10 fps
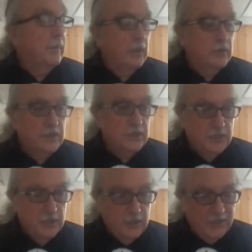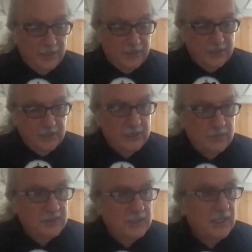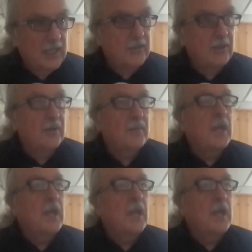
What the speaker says: those legal systems together,